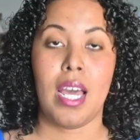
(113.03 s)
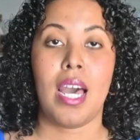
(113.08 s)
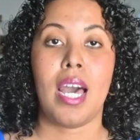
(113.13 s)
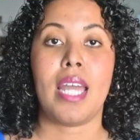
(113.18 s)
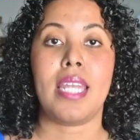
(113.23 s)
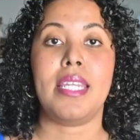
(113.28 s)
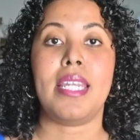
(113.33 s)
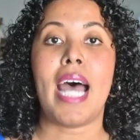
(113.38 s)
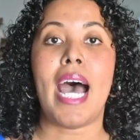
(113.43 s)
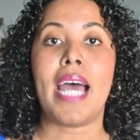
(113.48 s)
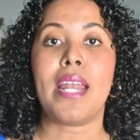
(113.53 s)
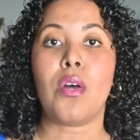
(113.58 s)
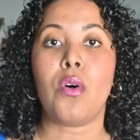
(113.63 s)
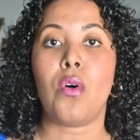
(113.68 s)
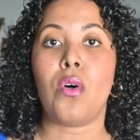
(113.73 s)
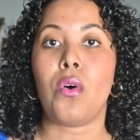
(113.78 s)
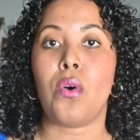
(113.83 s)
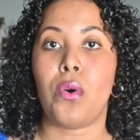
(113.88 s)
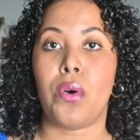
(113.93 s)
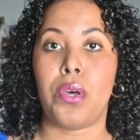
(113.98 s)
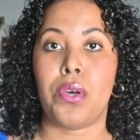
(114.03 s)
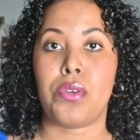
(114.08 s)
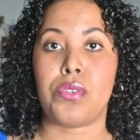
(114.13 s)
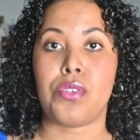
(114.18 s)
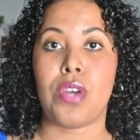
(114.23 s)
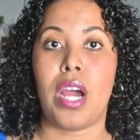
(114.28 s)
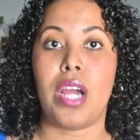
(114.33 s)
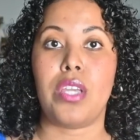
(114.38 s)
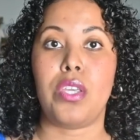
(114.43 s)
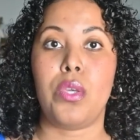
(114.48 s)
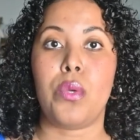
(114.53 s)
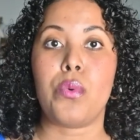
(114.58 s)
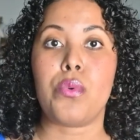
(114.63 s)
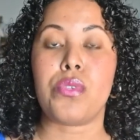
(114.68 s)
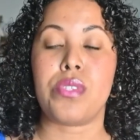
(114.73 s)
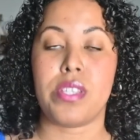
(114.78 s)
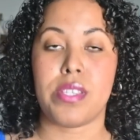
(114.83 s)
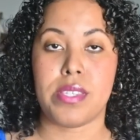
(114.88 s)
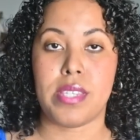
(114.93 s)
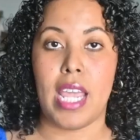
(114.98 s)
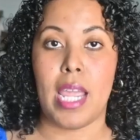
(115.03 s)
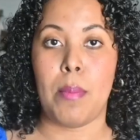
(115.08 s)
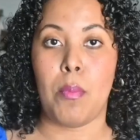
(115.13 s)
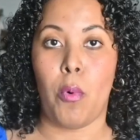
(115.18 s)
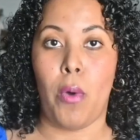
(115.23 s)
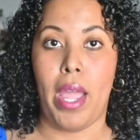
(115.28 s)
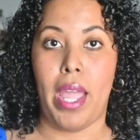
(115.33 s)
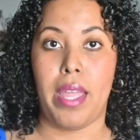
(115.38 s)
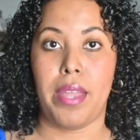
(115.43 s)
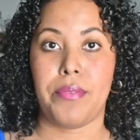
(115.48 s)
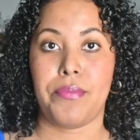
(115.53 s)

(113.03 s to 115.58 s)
not all oils are used the same way.